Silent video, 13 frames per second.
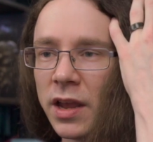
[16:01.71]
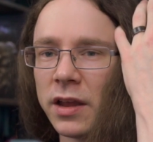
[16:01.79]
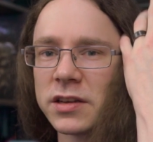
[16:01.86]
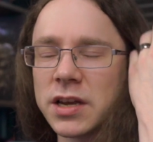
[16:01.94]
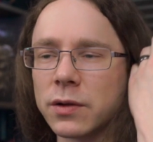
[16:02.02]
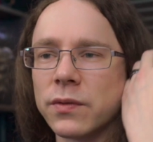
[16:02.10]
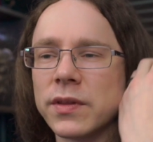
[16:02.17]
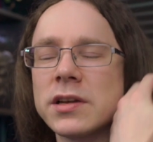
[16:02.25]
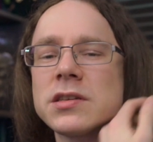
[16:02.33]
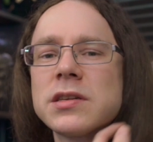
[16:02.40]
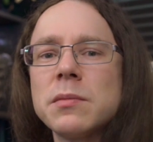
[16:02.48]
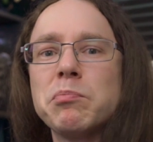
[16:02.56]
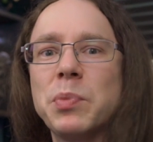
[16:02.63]
So that's
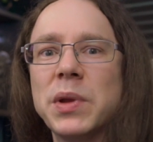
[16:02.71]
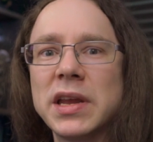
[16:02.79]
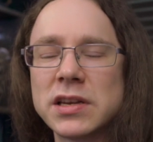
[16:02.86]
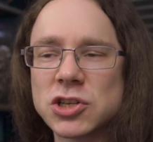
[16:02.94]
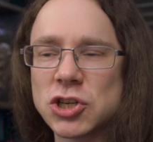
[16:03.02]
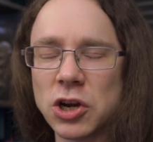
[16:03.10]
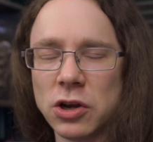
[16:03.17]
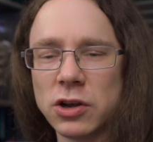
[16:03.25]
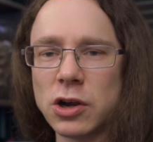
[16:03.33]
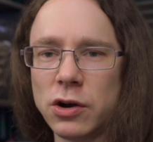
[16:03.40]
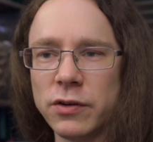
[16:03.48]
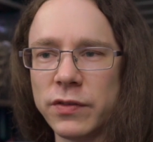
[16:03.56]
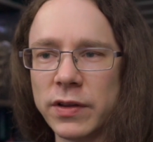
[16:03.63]
the biggest chunk
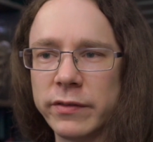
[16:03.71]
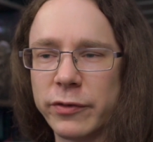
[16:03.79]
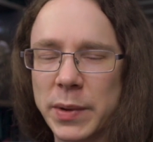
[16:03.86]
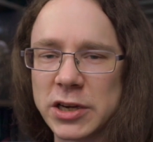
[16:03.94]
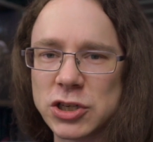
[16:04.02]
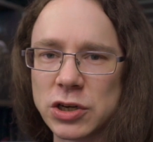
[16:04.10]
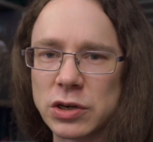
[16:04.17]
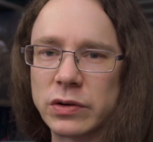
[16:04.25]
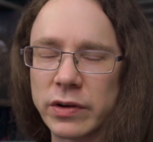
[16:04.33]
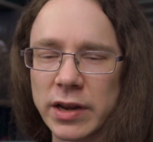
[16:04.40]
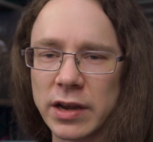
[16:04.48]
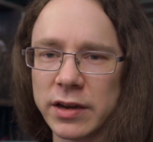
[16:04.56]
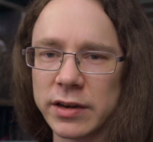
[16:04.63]
of information
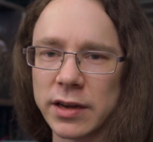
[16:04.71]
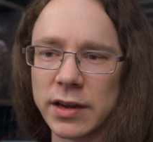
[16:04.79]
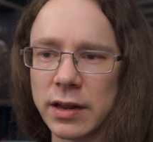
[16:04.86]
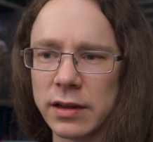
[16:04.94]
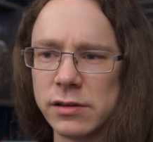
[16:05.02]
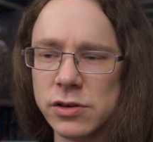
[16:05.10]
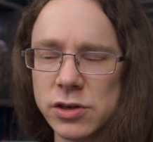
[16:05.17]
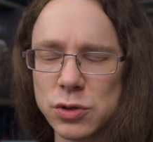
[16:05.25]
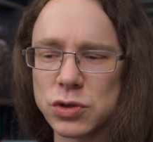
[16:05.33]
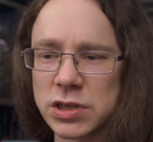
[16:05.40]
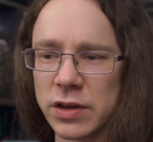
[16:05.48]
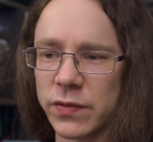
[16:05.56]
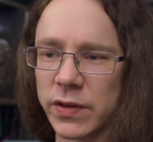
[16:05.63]
regarding new
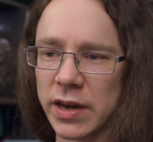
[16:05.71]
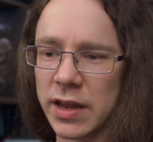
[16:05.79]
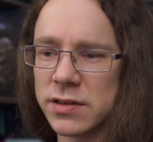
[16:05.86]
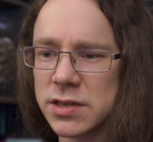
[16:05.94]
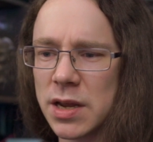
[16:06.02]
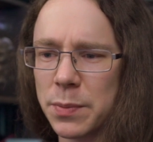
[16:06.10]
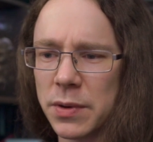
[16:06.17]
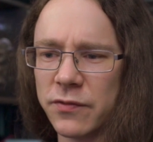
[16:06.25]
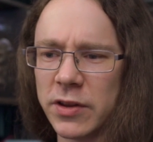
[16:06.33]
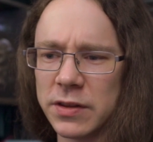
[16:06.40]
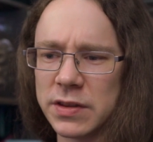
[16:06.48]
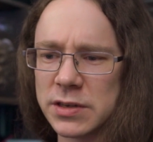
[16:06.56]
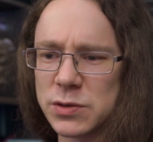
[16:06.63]
stuff in here. There's a couple of
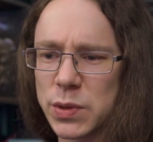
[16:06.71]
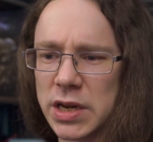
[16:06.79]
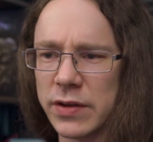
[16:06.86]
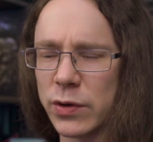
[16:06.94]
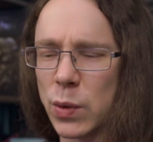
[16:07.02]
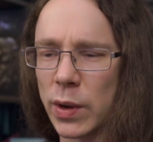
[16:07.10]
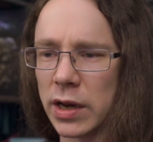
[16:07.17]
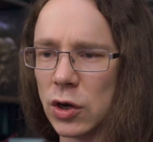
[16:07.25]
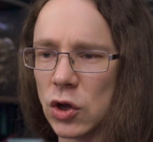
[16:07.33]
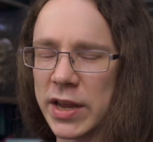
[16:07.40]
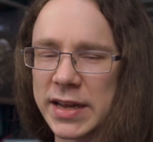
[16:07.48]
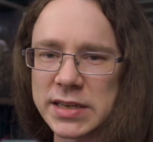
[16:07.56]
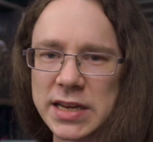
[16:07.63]
other things we're going to have a quick
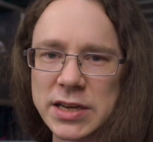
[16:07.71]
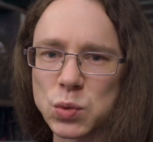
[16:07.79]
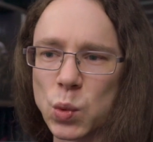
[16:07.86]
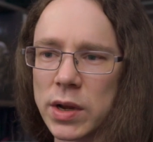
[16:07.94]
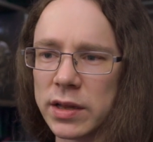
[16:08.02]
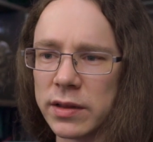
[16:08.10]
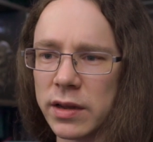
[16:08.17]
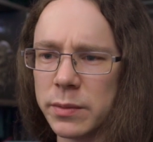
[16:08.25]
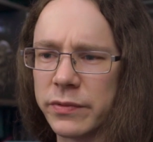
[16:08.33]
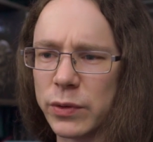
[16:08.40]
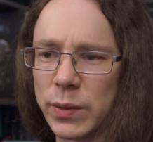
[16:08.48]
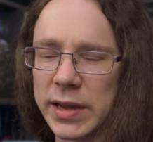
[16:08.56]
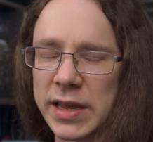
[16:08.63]
look at as well, though,
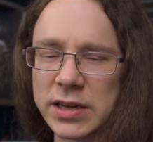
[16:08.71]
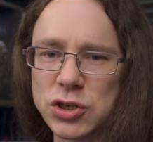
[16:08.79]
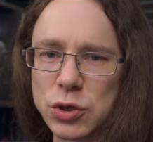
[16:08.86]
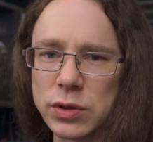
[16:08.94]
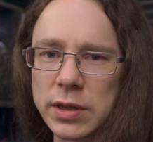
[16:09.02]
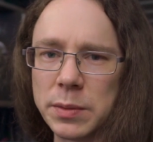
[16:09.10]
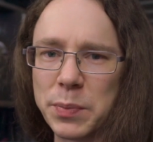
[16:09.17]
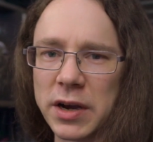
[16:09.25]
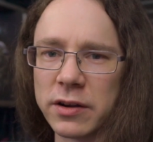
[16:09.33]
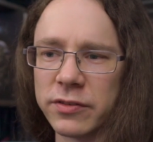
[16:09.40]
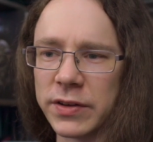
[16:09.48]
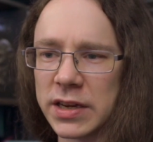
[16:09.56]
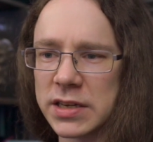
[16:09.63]
before we get to the bug
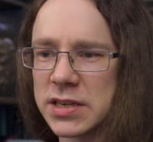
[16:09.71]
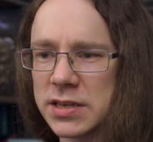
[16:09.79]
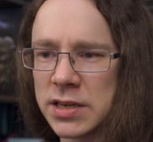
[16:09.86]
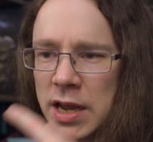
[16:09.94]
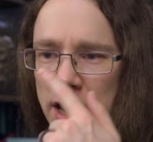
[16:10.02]
fixes.